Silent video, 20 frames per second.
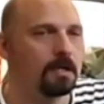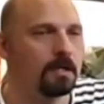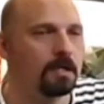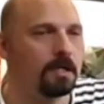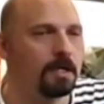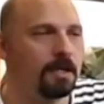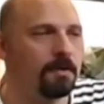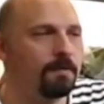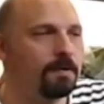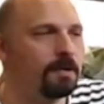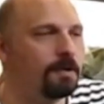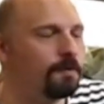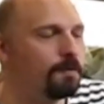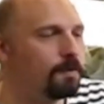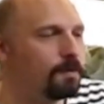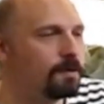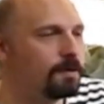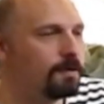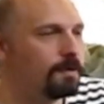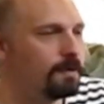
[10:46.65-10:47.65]
Even if
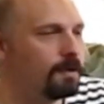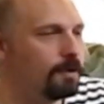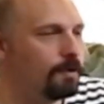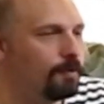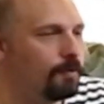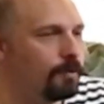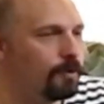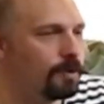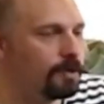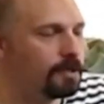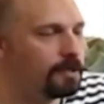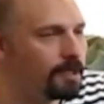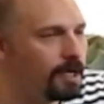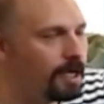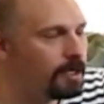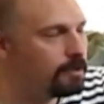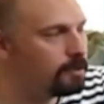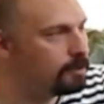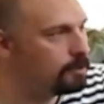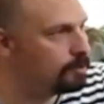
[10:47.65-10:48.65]
you are
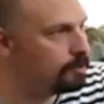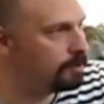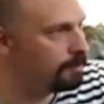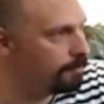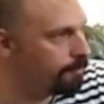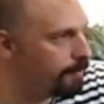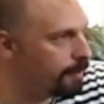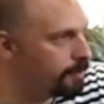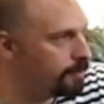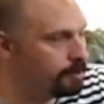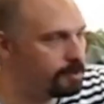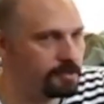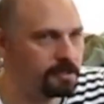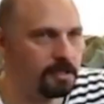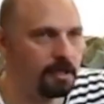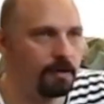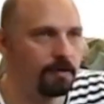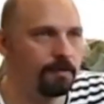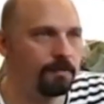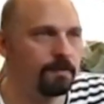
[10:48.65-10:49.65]
right to defend
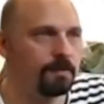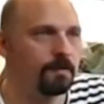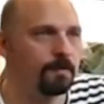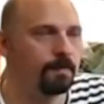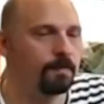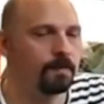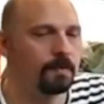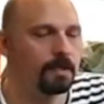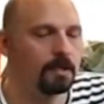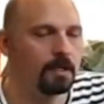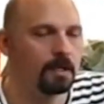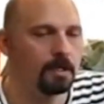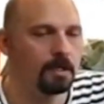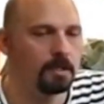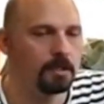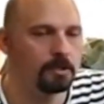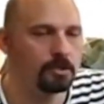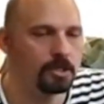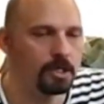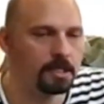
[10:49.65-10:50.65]
yourself,
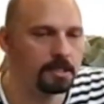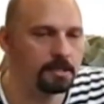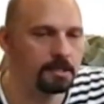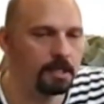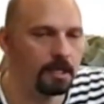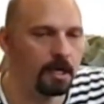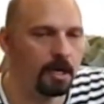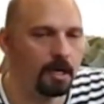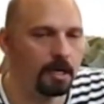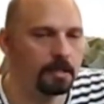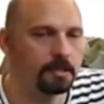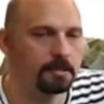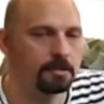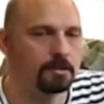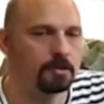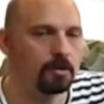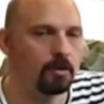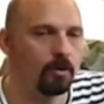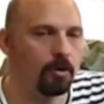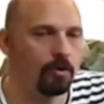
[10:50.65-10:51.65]
just the
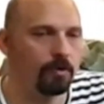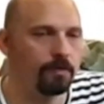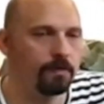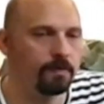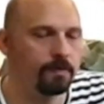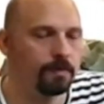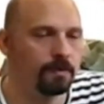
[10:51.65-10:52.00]
act of